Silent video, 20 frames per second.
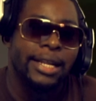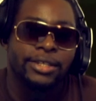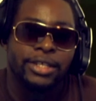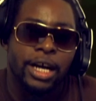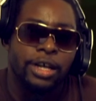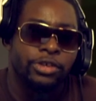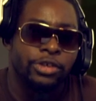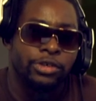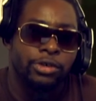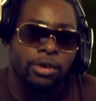
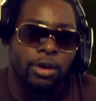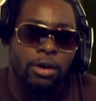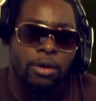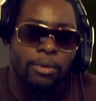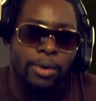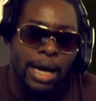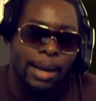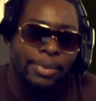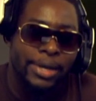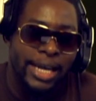inside your skull,
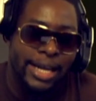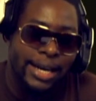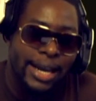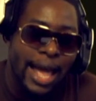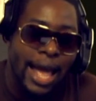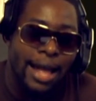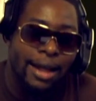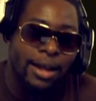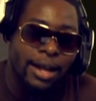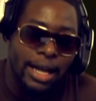what I'm getting
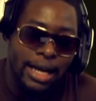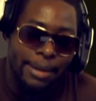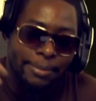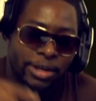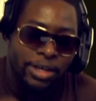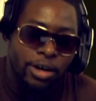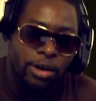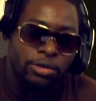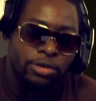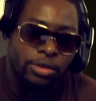at. And let
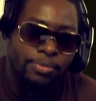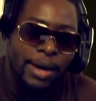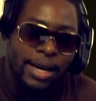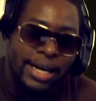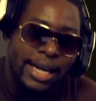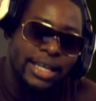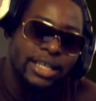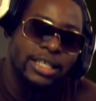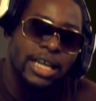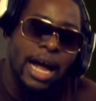me go to my
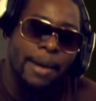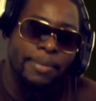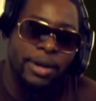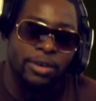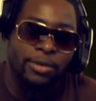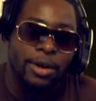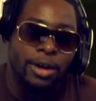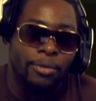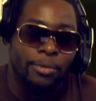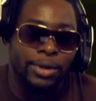next
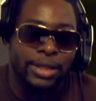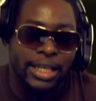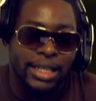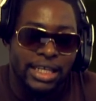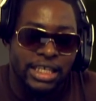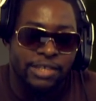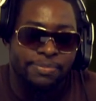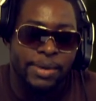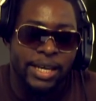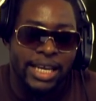topic within
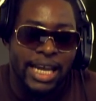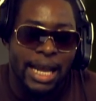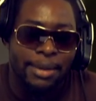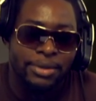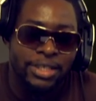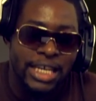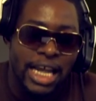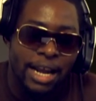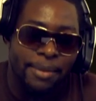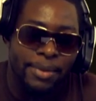the Spit Game
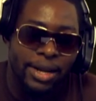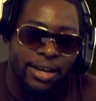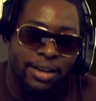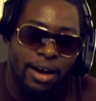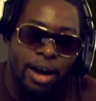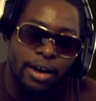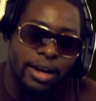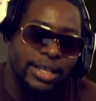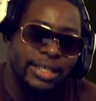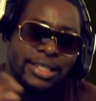segment,
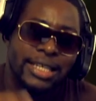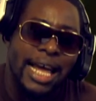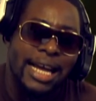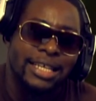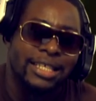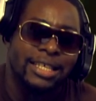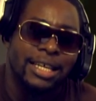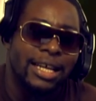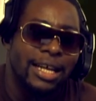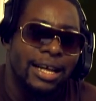or this
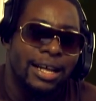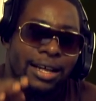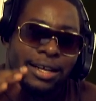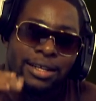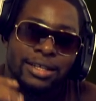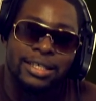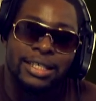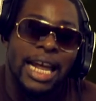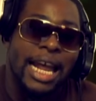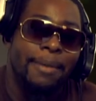next
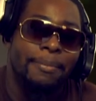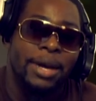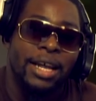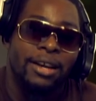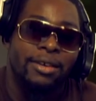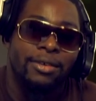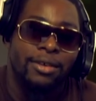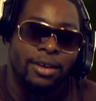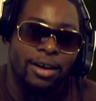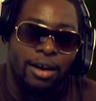
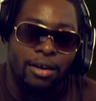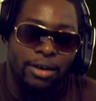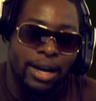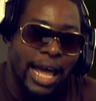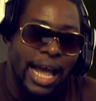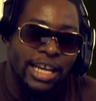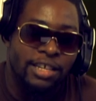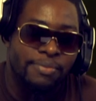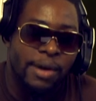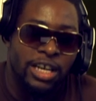statement on the
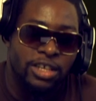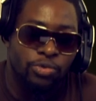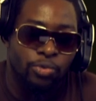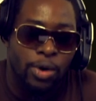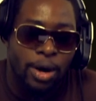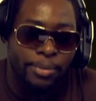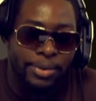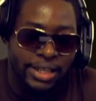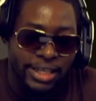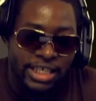Xbox
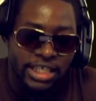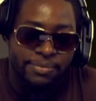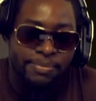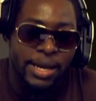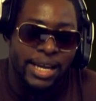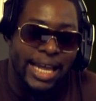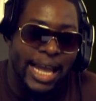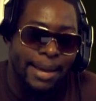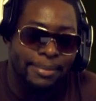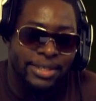One within the
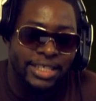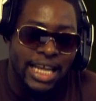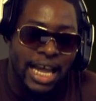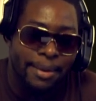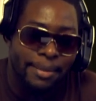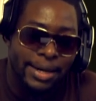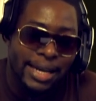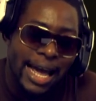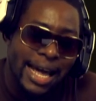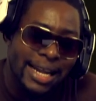Spit Game
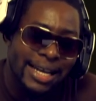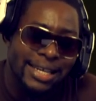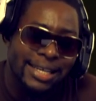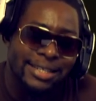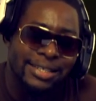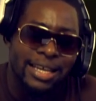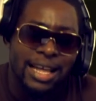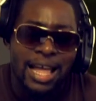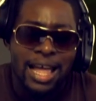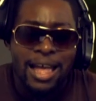segment. That
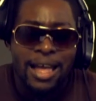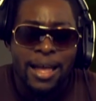is,